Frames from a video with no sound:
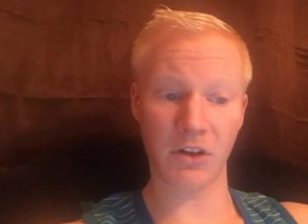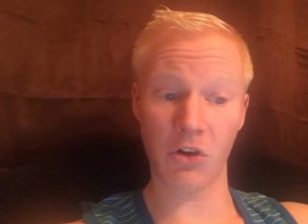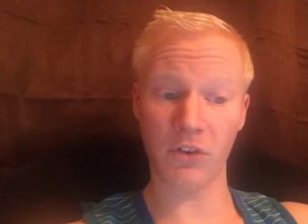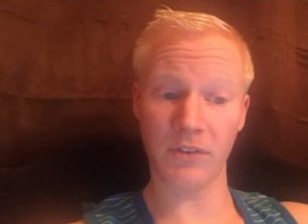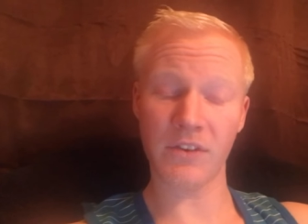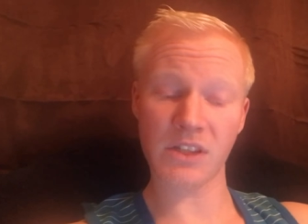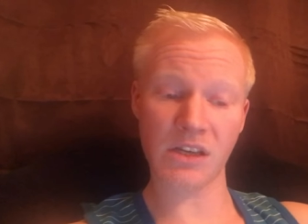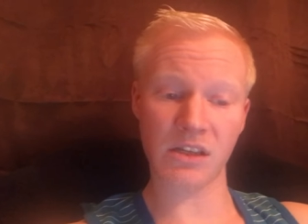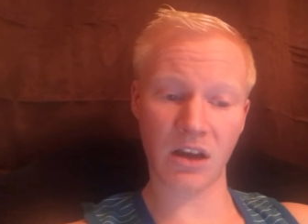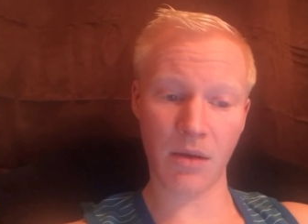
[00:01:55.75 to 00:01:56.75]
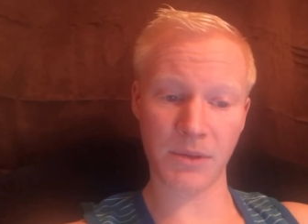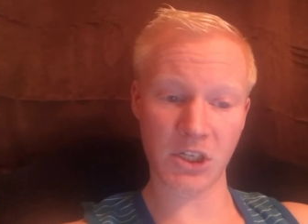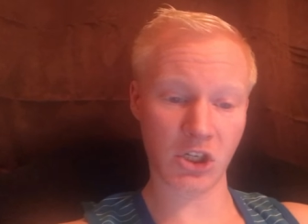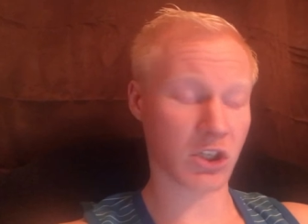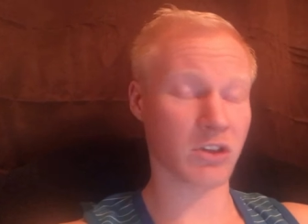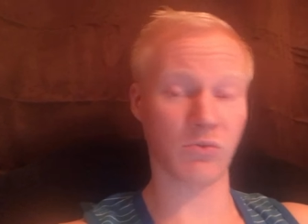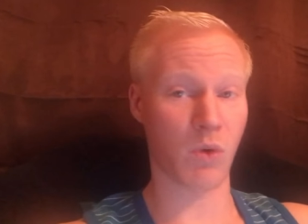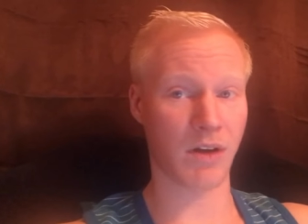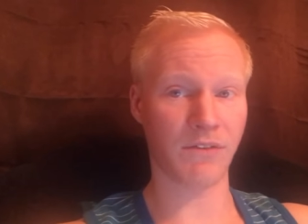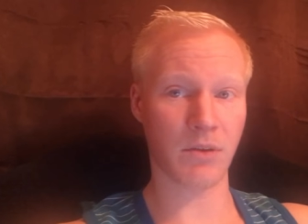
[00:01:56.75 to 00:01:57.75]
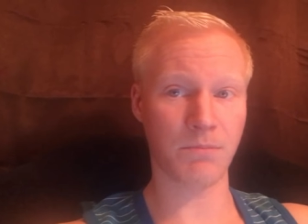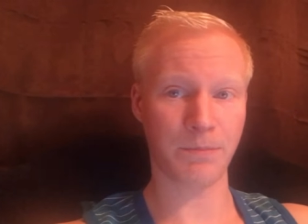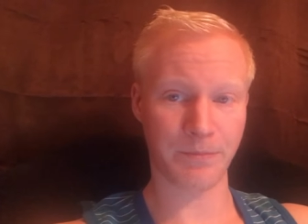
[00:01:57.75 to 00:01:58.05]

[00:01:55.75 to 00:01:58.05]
and overemphasizing competition is one of them.